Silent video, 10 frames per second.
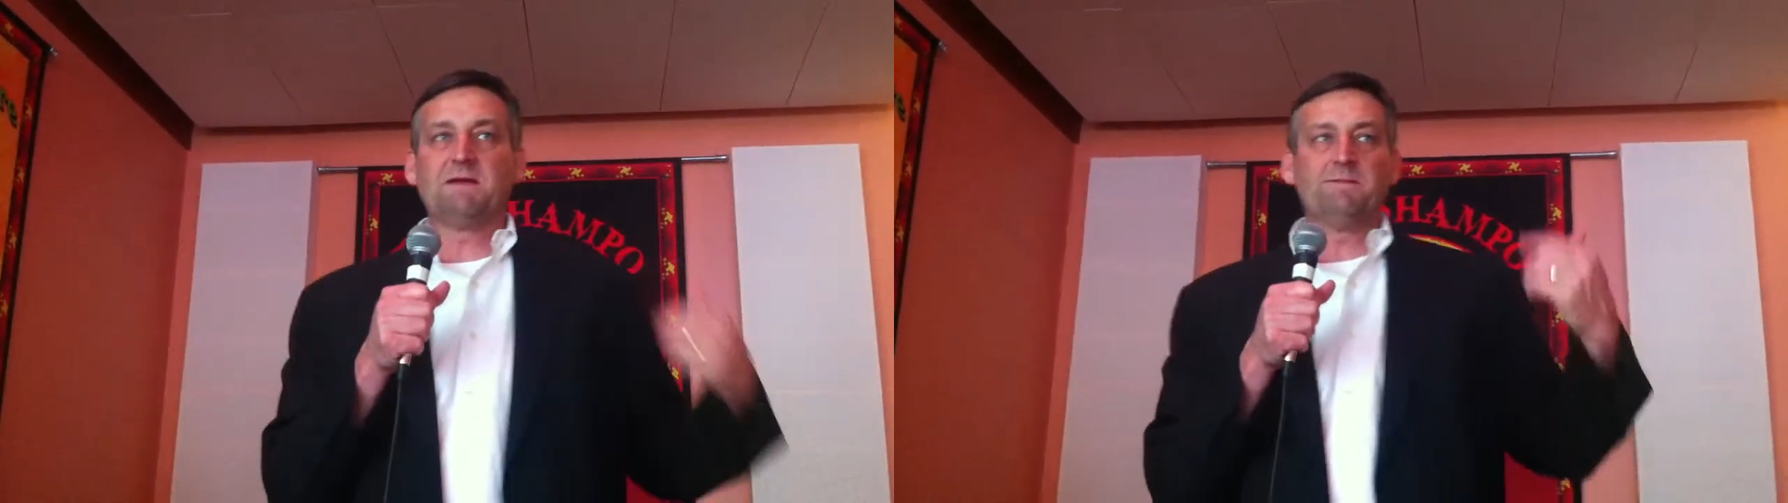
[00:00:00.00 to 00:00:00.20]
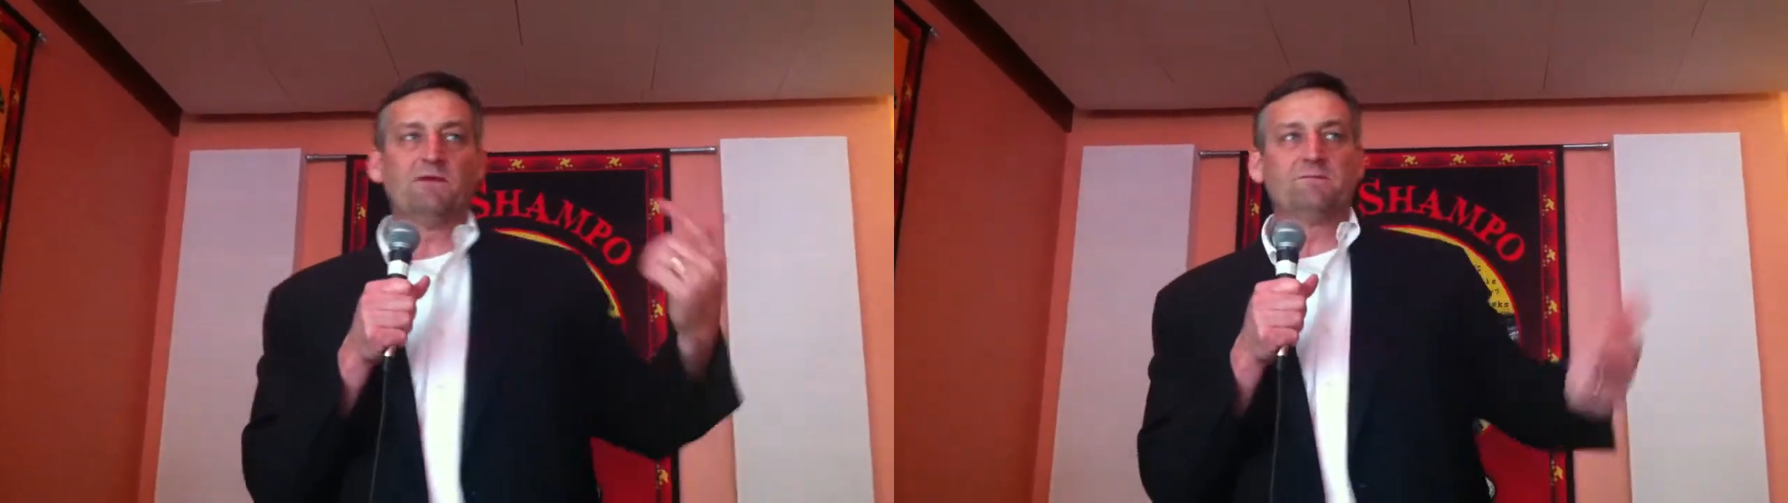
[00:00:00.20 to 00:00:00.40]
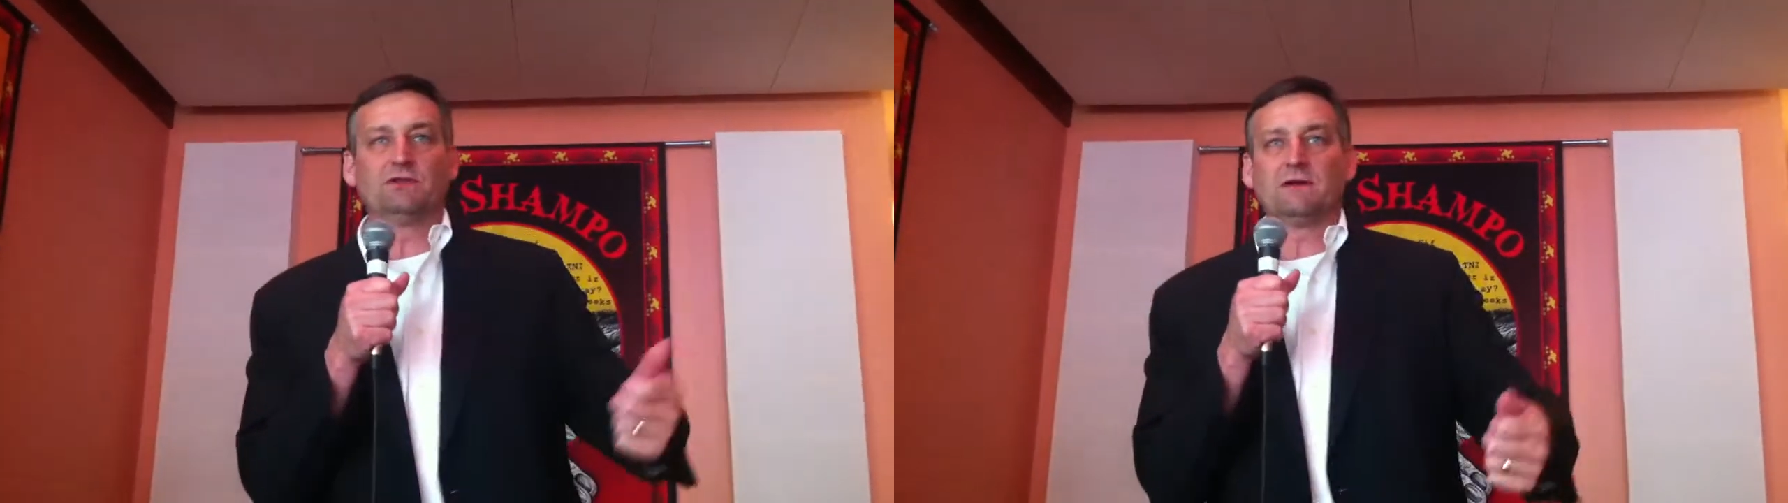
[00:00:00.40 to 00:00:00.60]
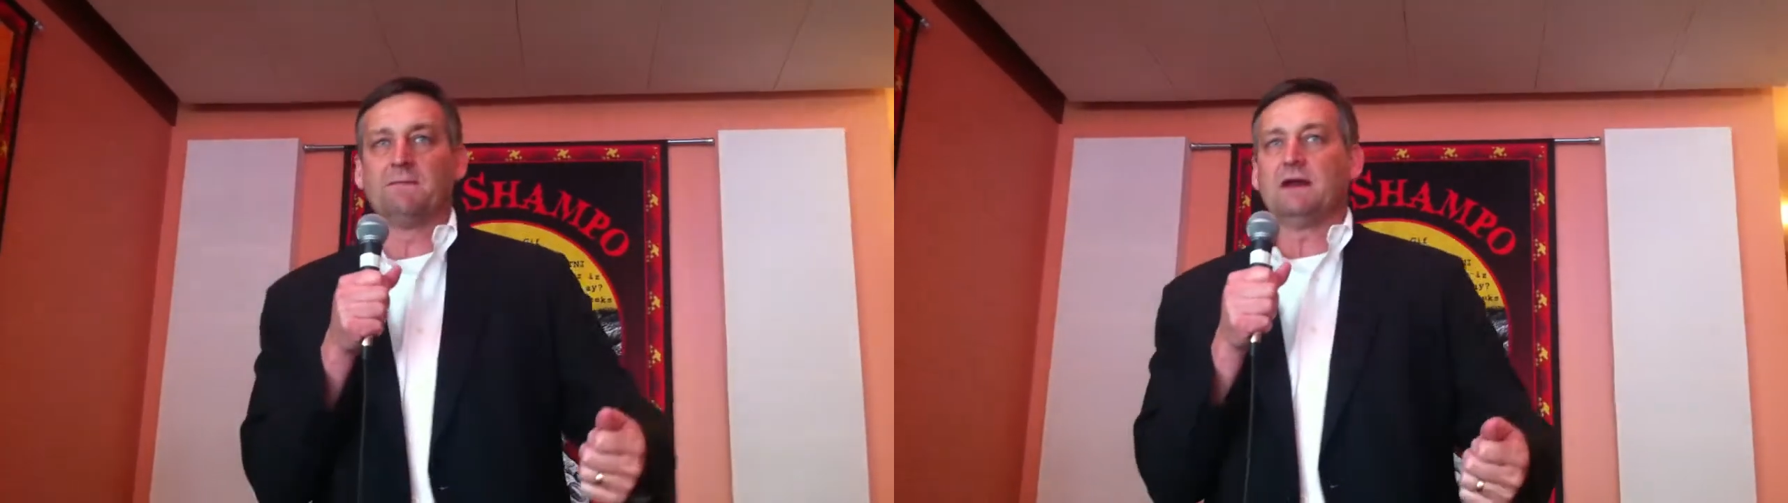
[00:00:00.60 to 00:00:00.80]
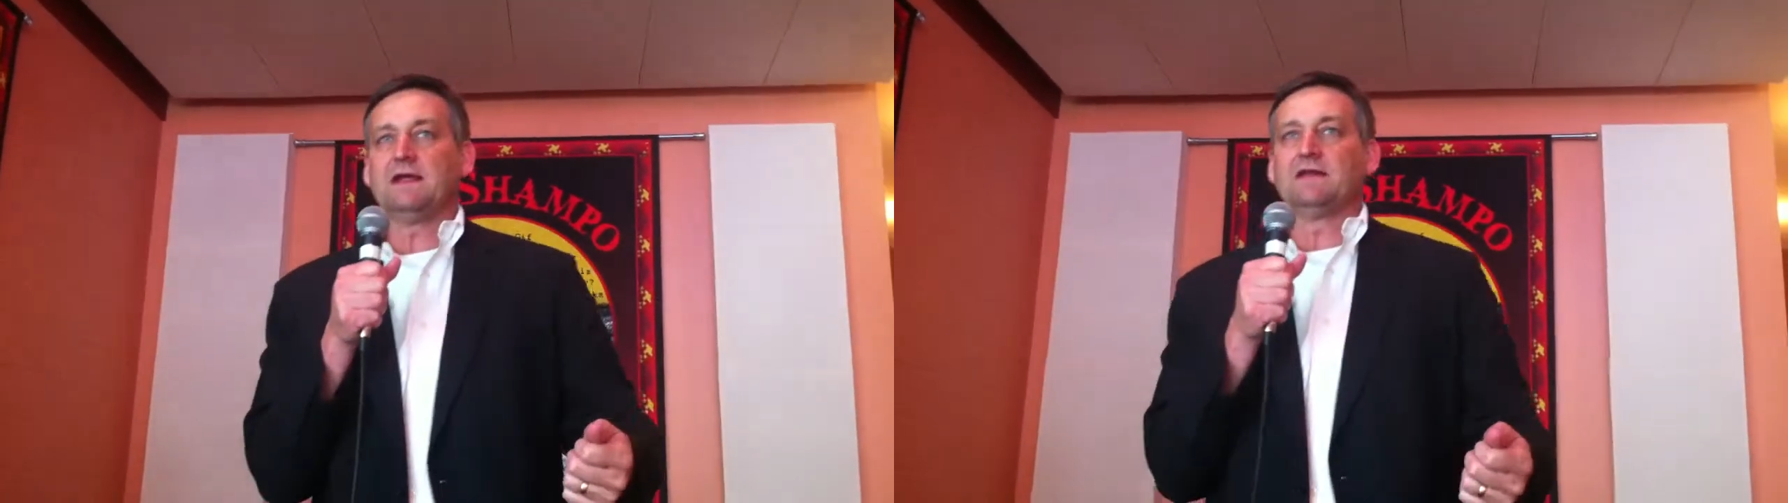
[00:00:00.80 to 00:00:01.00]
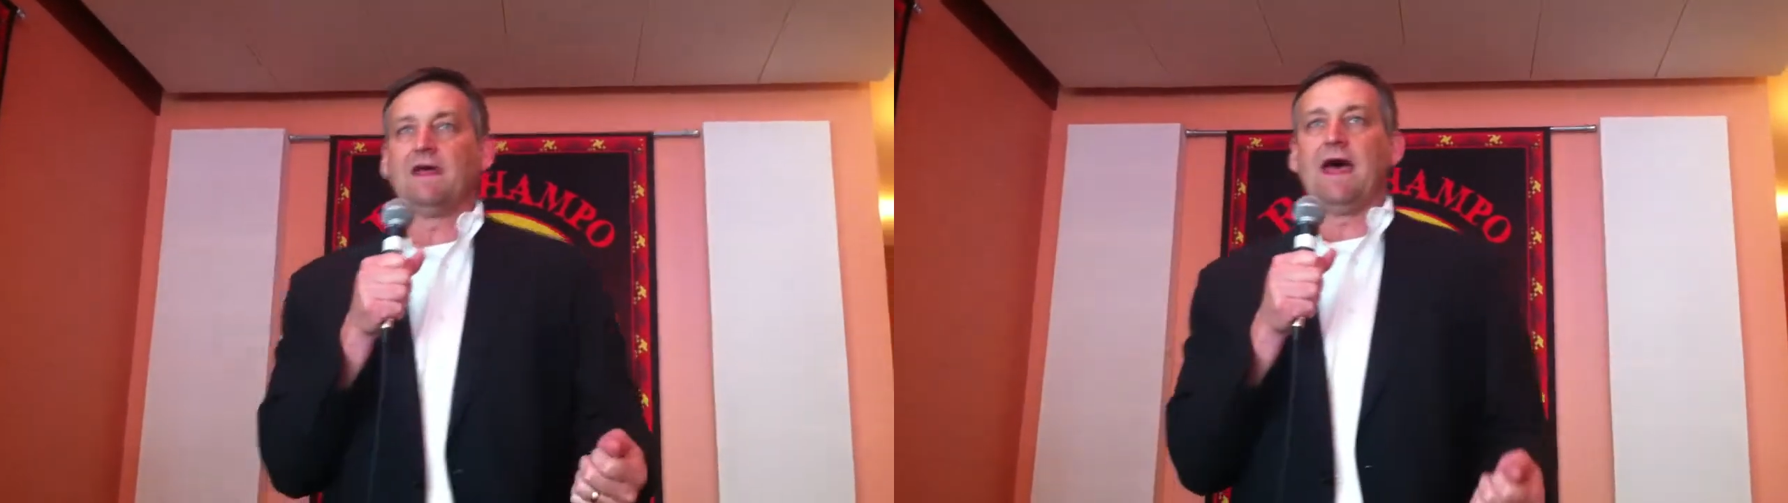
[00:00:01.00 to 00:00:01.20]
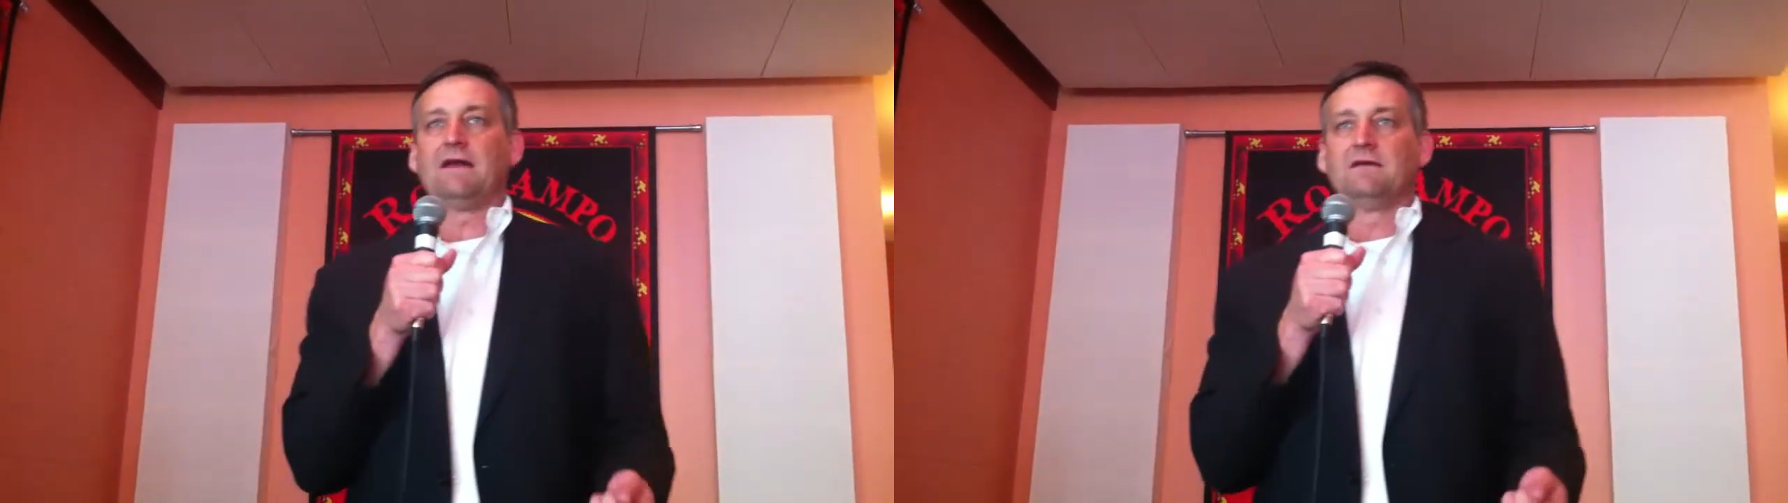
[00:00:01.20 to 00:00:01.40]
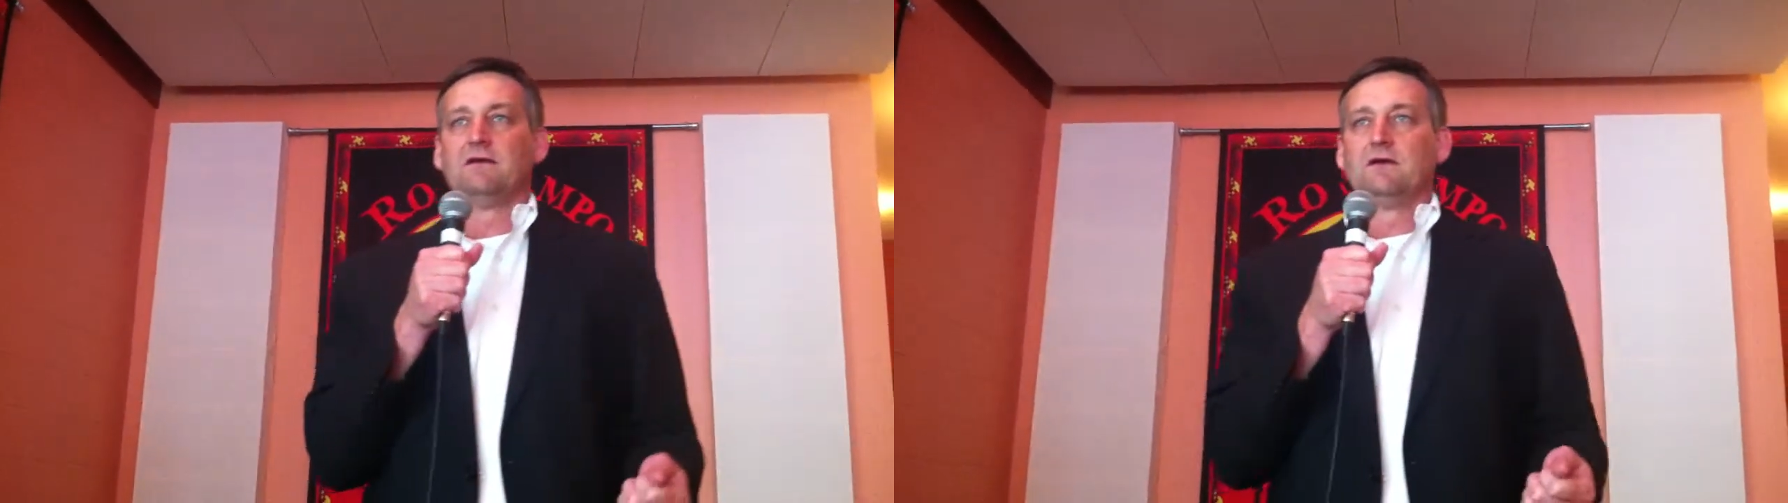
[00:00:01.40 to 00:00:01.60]
people have put their money in
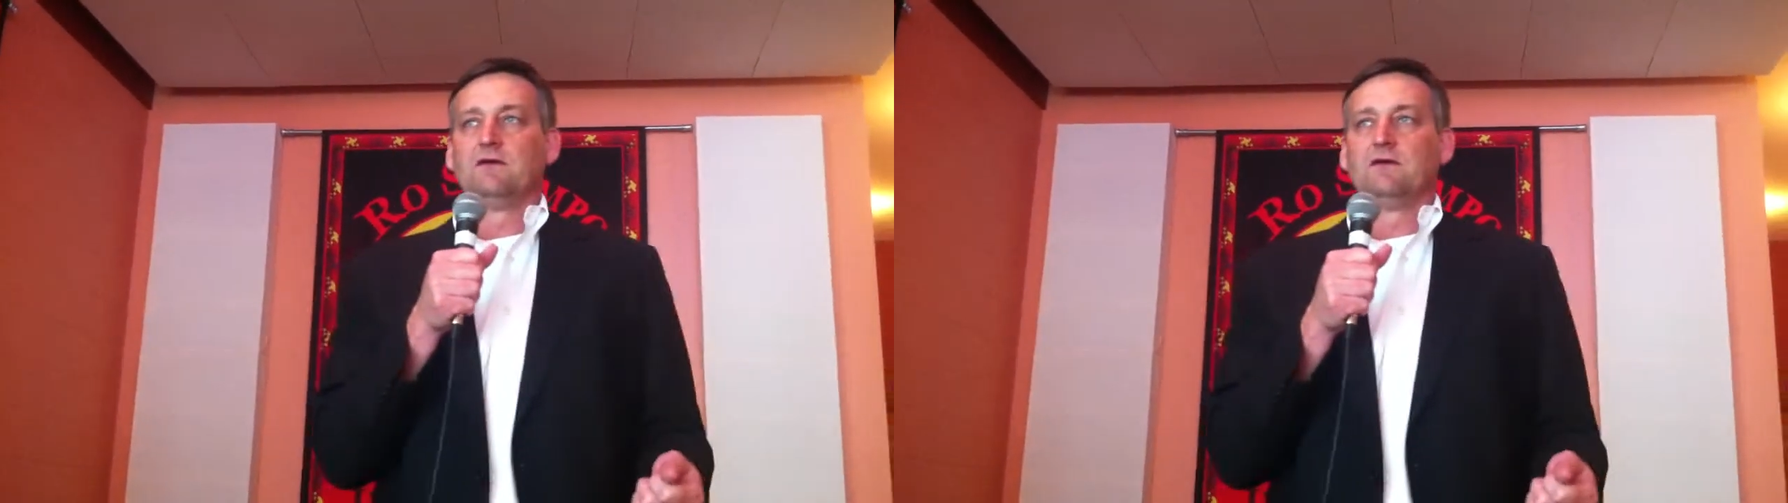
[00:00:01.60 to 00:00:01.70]
that